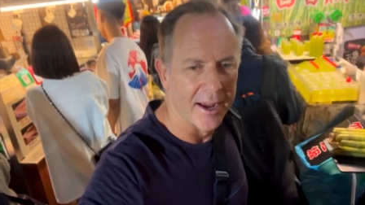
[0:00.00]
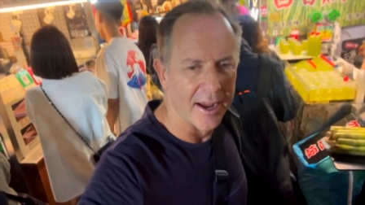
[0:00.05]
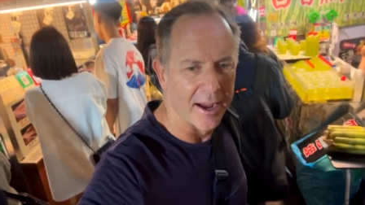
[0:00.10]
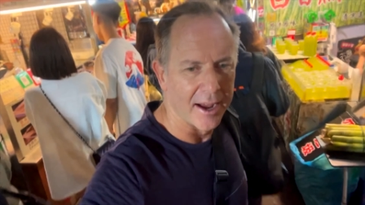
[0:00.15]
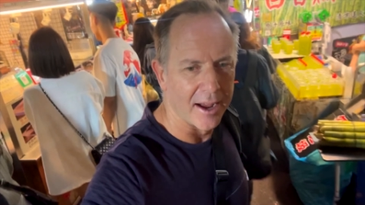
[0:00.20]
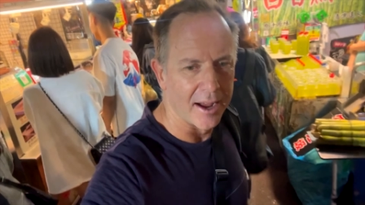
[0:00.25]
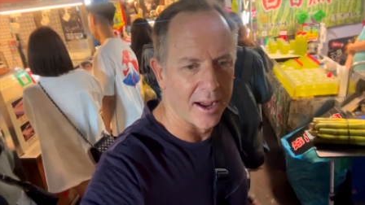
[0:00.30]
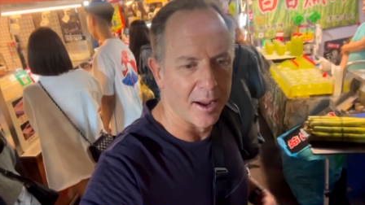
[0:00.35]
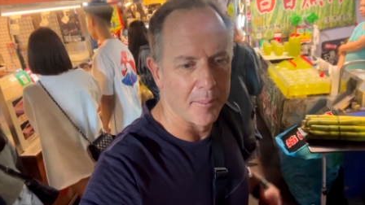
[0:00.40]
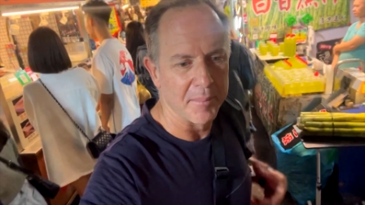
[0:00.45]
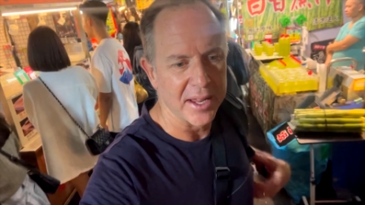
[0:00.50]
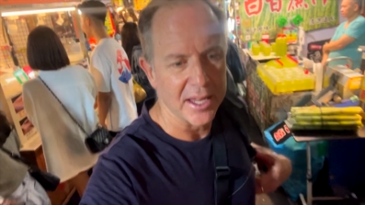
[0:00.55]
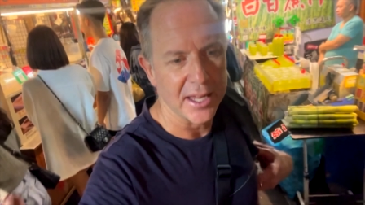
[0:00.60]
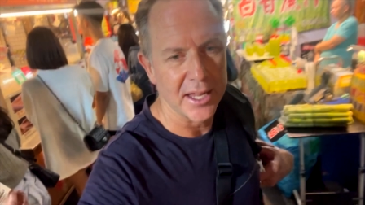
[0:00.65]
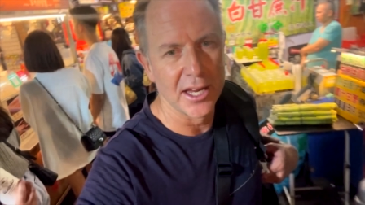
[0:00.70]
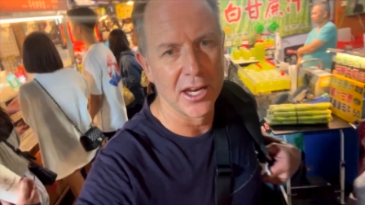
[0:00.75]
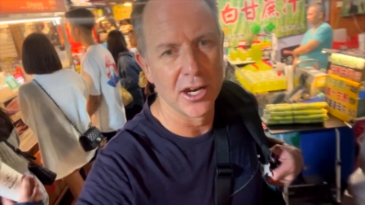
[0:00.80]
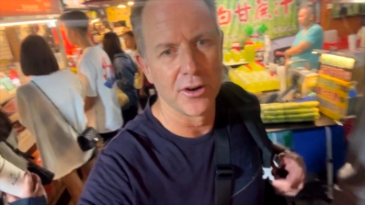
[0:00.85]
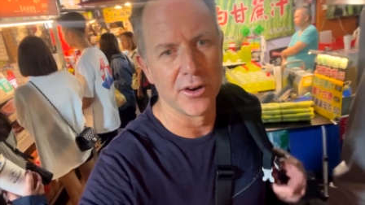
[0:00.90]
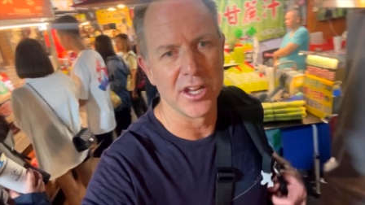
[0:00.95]
um,
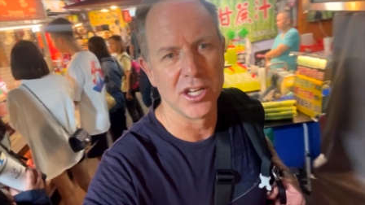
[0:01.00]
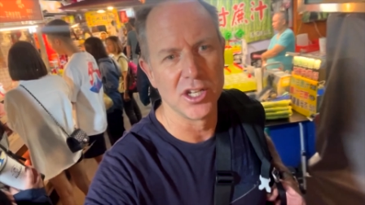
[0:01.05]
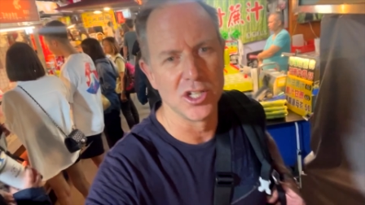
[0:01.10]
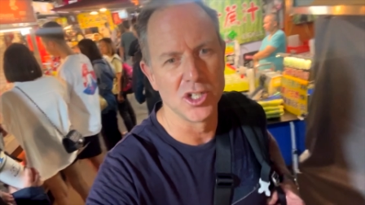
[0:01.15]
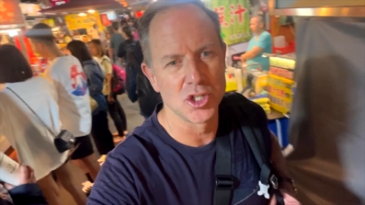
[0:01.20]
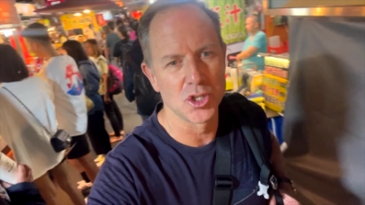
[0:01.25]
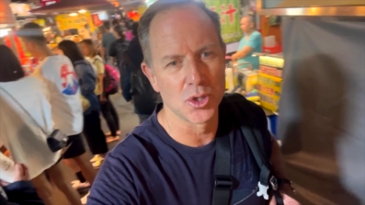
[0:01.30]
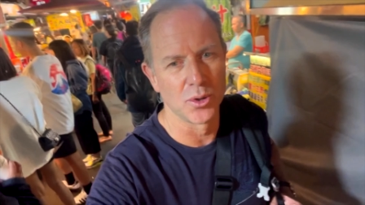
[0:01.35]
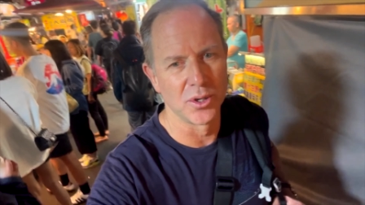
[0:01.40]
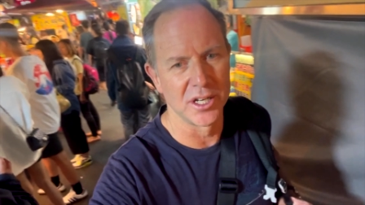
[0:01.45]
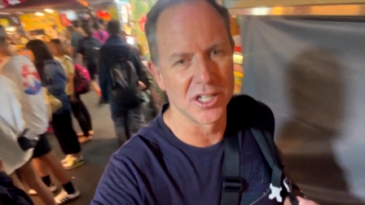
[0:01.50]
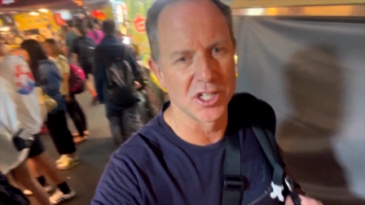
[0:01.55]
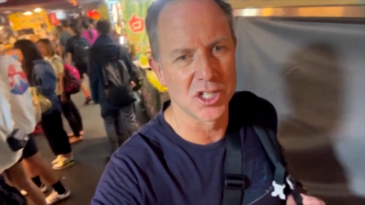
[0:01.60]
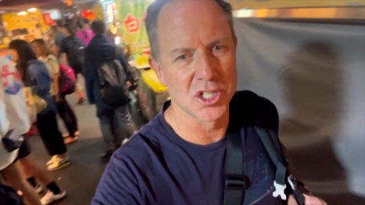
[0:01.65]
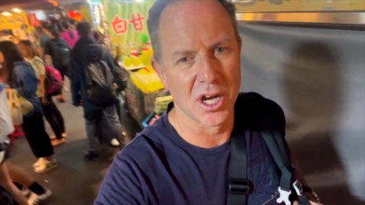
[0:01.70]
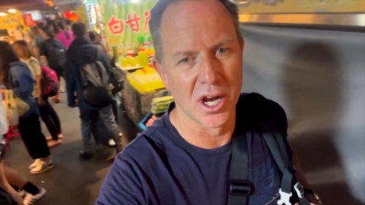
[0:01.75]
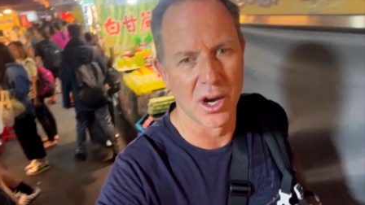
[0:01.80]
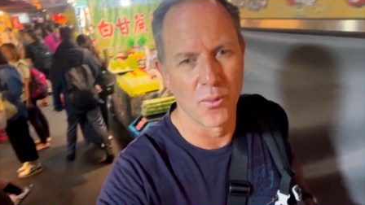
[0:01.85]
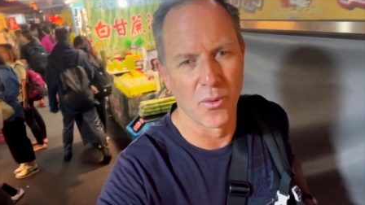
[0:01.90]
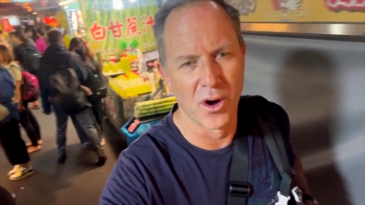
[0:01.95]
here enjoying
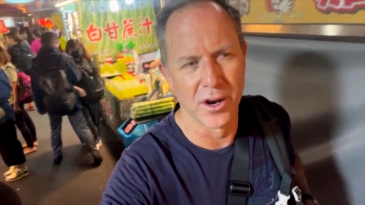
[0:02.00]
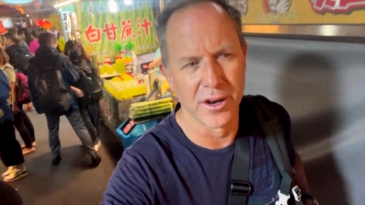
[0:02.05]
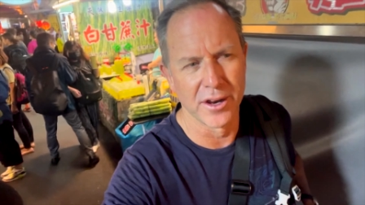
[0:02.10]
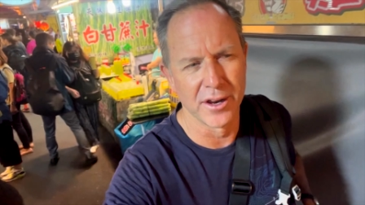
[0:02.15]
Taiwan.